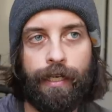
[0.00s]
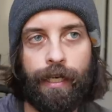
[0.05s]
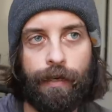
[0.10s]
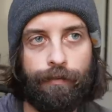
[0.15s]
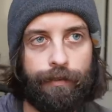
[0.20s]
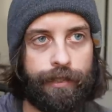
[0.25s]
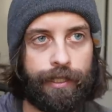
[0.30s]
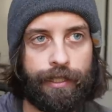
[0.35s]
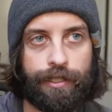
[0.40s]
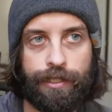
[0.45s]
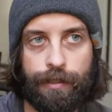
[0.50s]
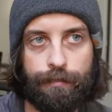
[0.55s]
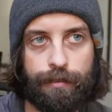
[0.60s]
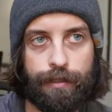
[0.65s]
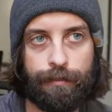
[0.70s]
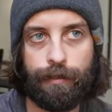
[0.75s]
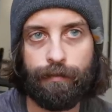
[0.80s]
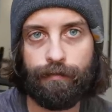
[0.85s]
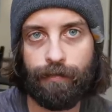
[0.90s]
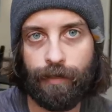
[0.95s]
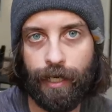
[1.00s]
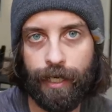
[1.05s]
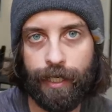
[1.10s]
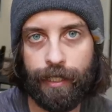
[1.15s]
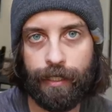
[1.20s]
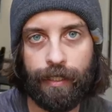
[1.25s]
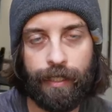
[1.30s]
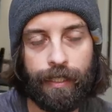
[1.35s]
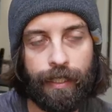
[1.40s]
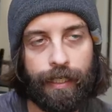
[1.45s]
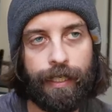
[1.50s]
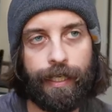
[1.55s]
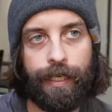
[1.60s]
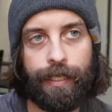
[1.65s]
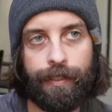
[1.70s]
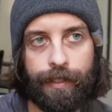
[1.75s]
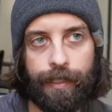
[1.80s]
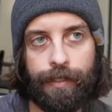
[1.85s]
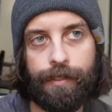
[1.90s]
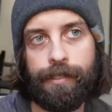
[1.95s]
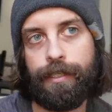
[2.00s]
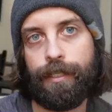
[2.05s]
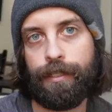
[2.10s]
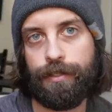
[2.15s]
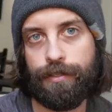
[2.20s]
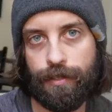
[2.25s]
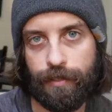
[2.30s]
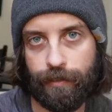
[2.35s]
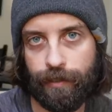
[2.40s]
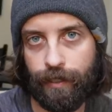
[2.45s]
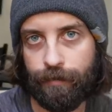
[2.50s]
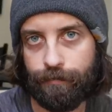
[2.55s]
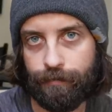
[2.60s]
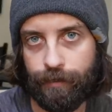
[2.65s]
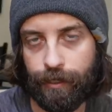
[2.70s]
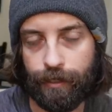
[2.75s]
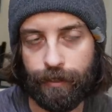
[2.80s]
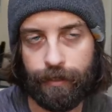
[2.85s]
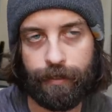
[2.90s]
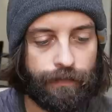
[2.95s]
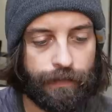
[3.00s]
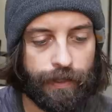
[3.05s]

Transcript: everything seems to be fine, and then things are not fine.